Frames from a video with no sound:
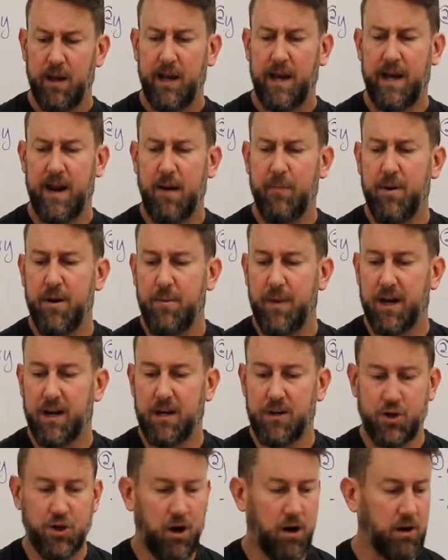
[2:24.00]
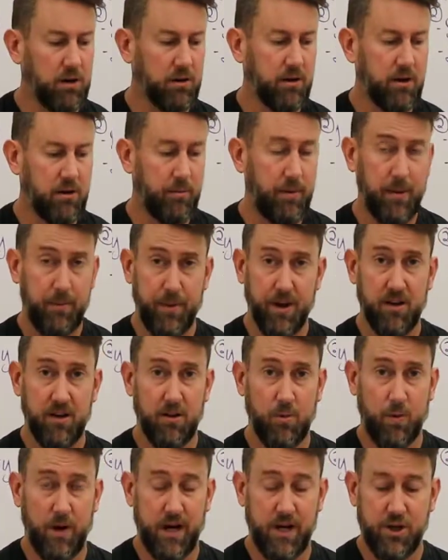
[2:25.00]
And I'm going to make a jar a little bit bigger
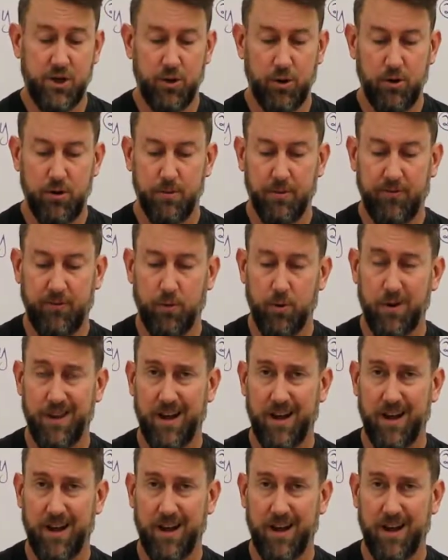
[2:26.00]
than what I showed you before.